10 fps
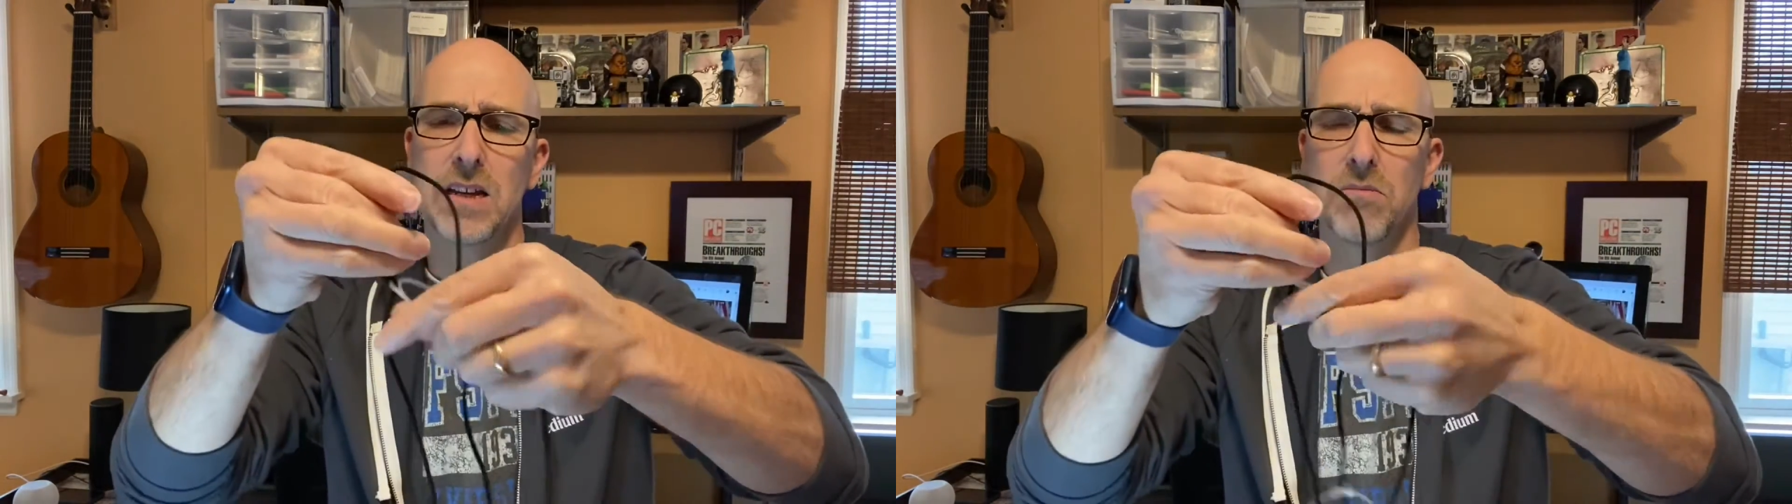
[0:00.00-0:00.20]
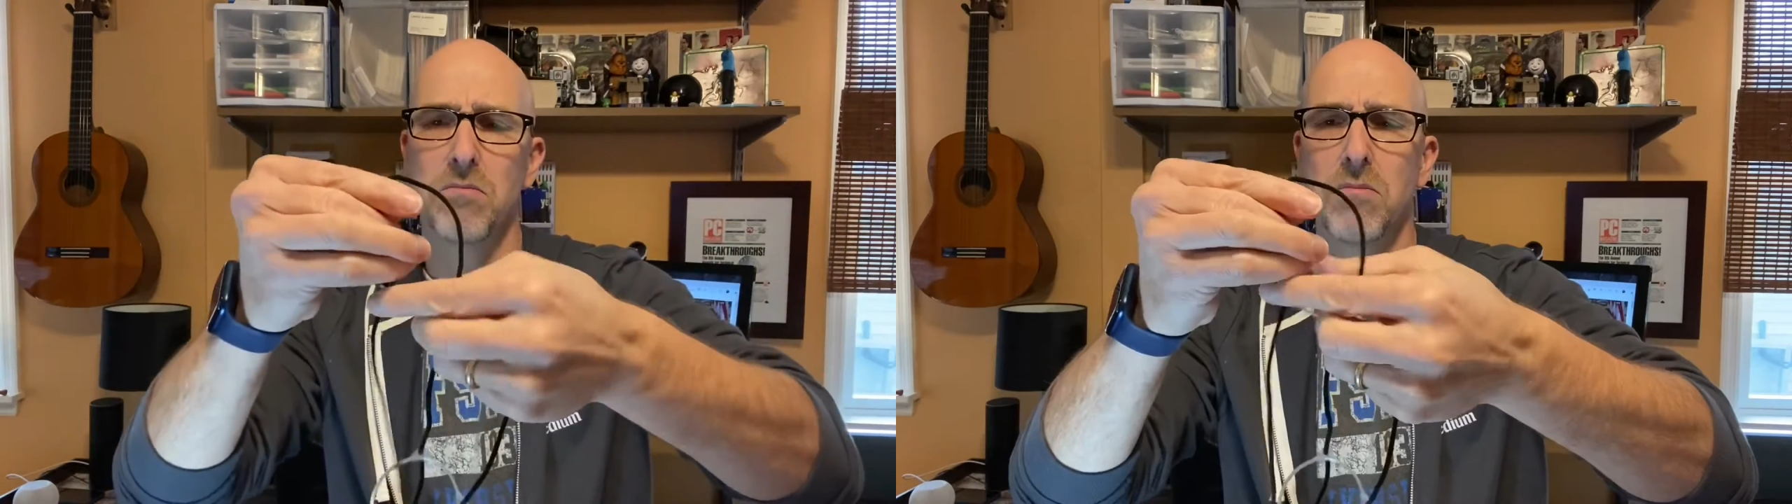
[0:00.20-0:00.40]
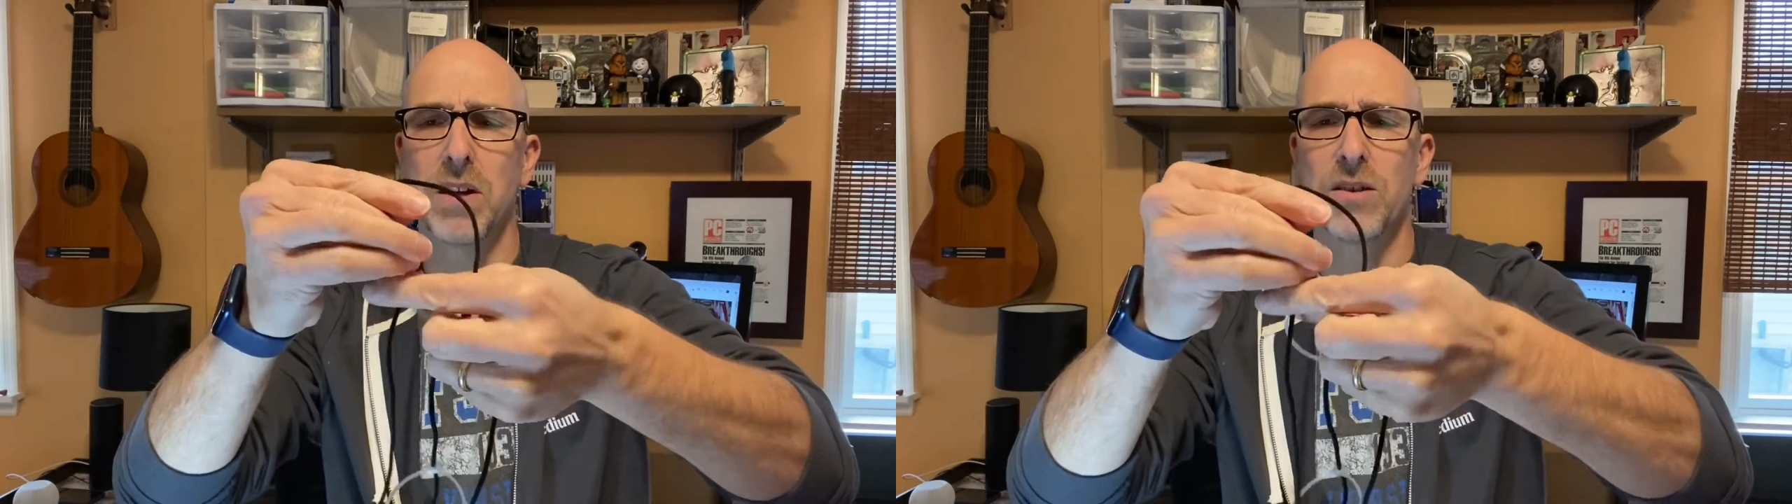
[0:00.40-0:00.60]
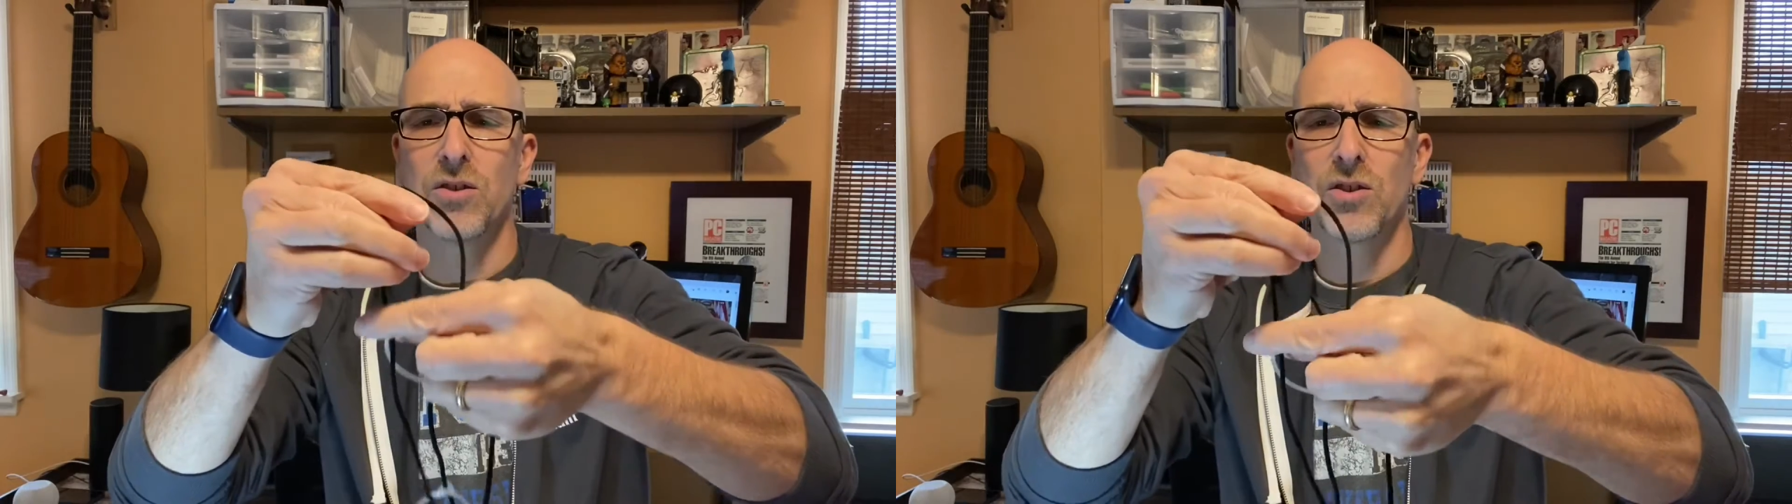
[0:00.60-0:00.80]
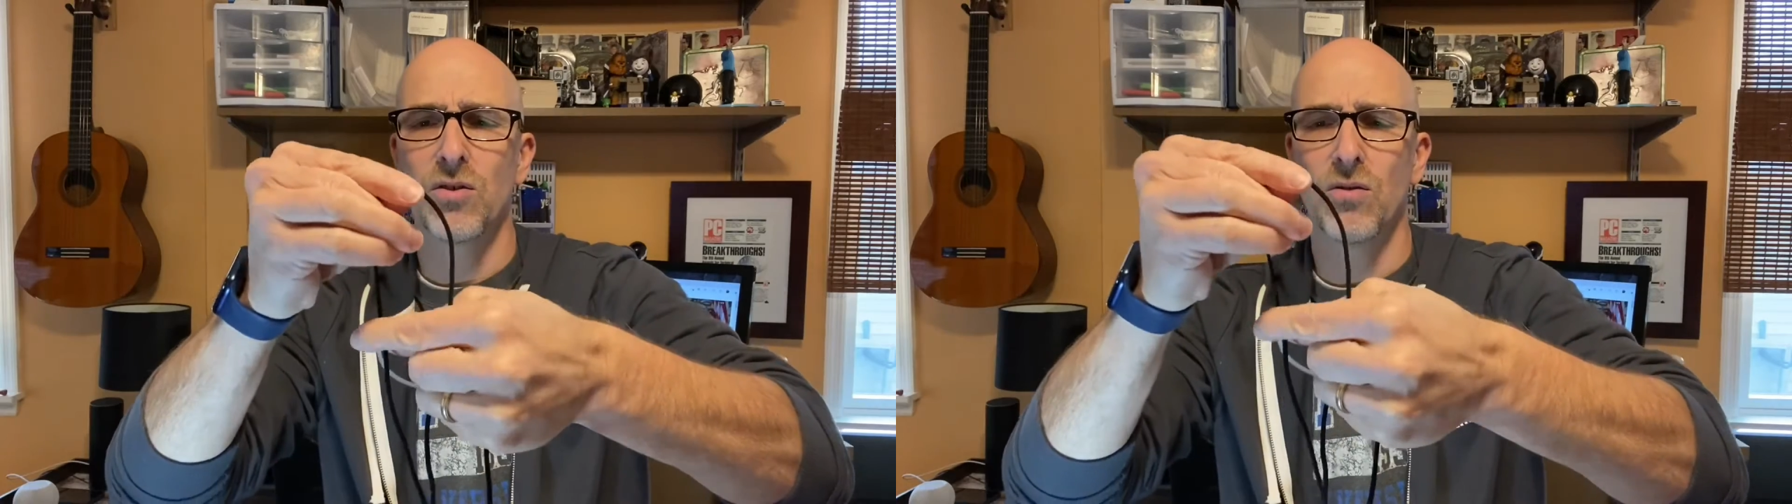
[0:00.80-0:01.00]
it might
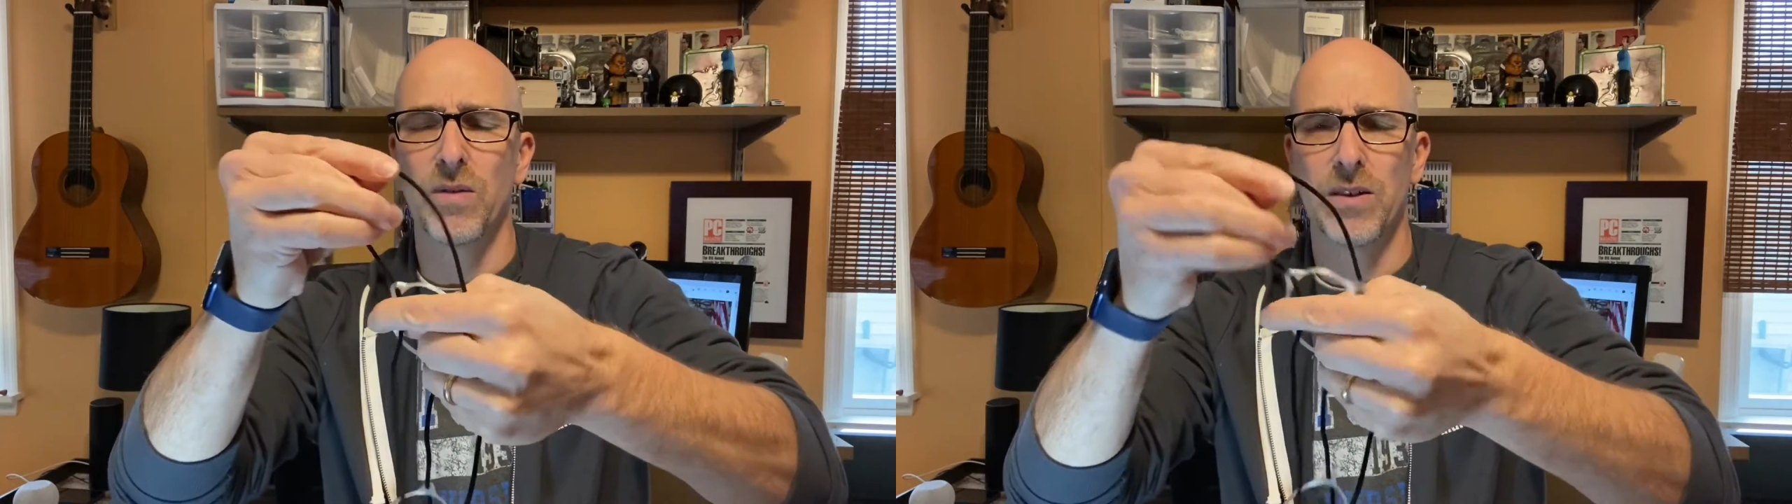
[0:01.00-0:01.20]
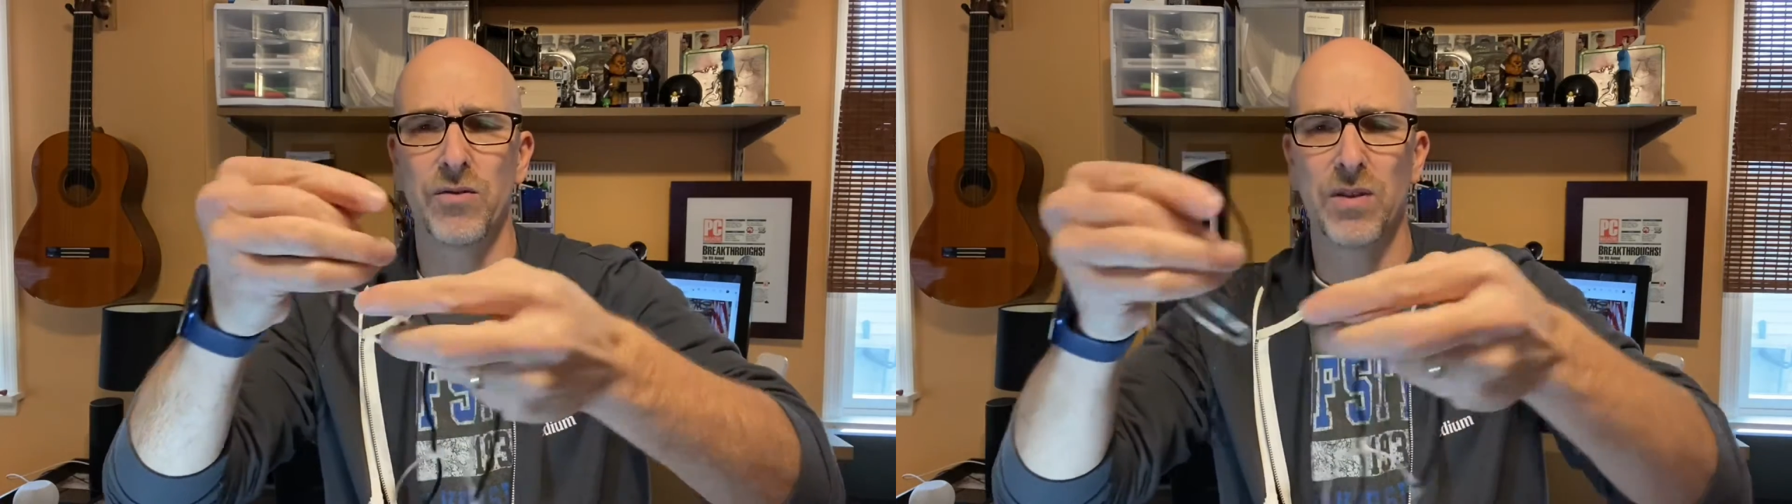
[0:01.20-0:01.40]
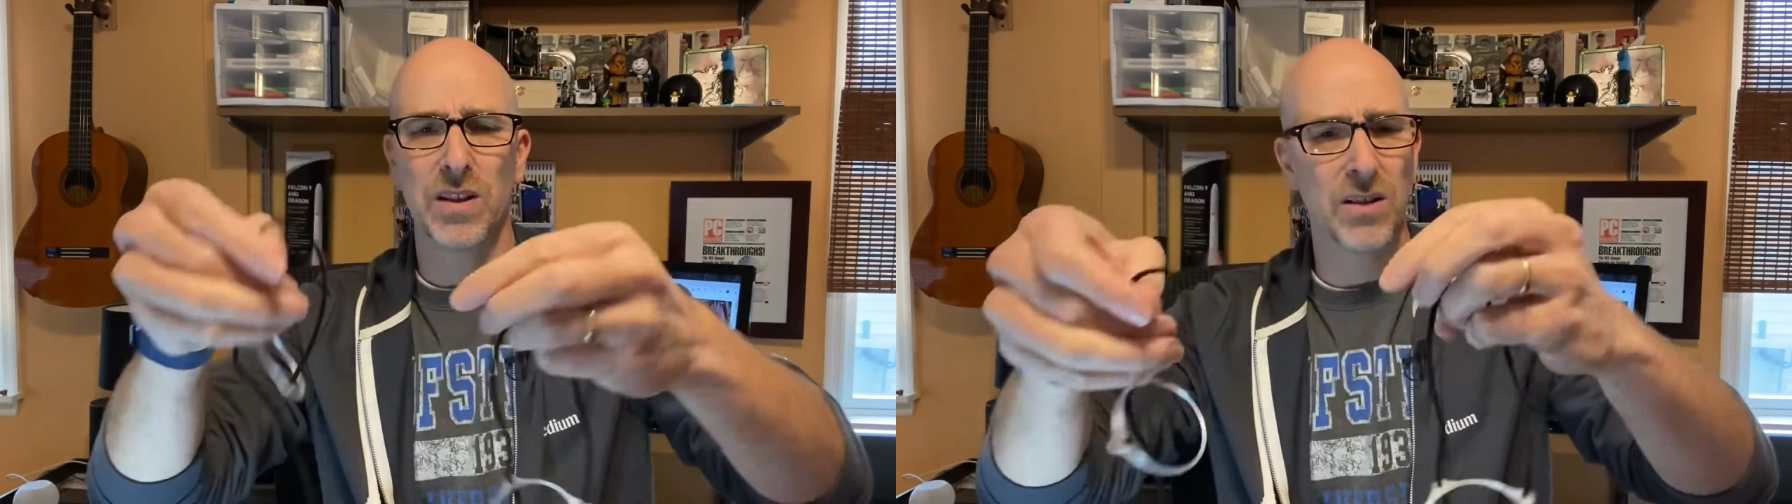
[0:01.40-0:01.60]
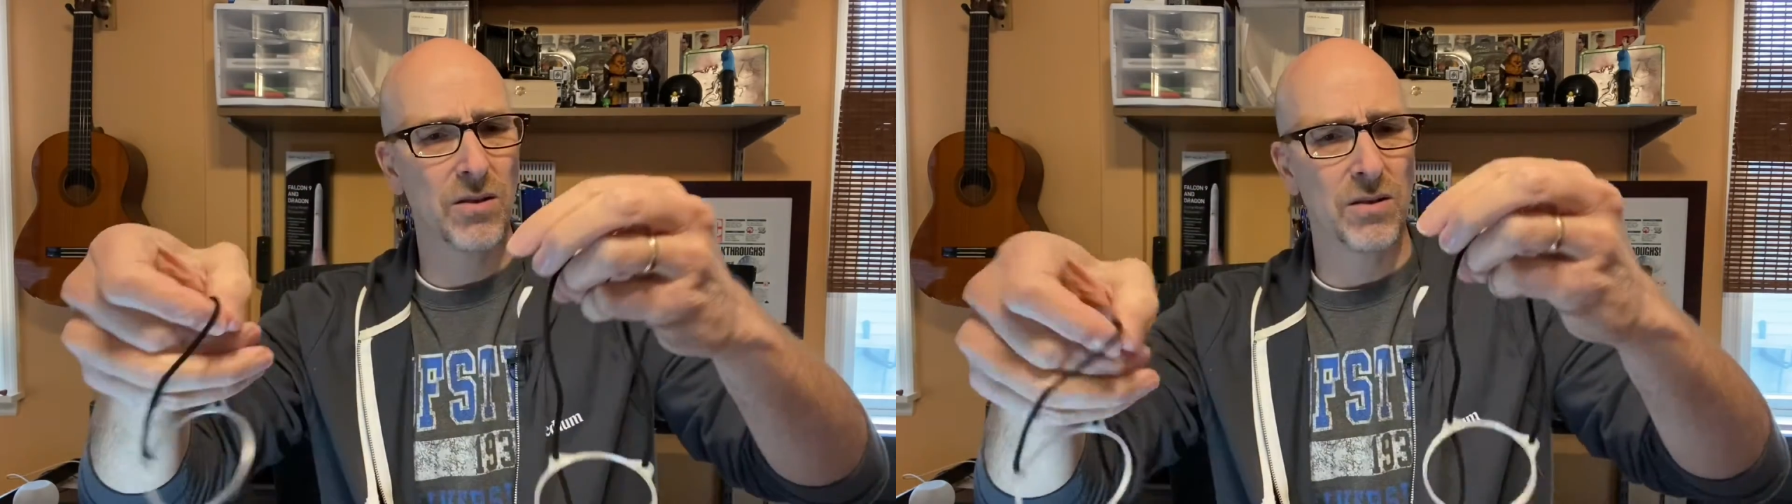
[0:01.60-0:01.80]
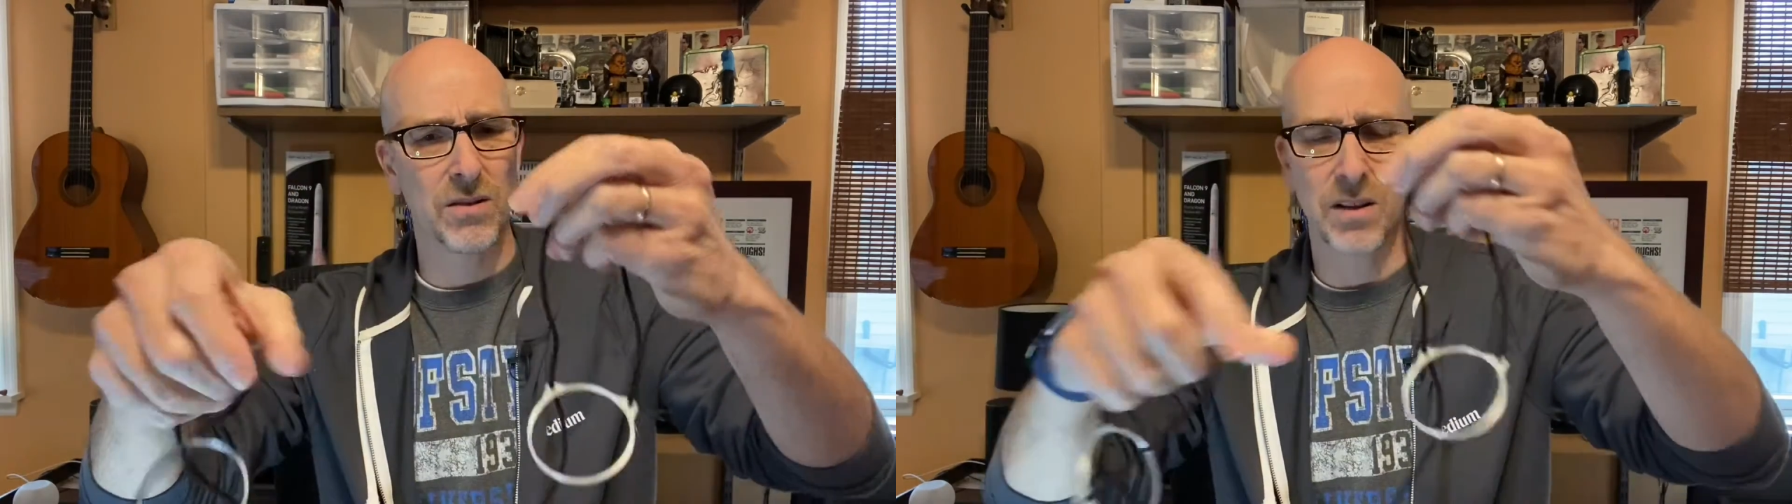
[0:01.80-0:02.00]
just go around your ears.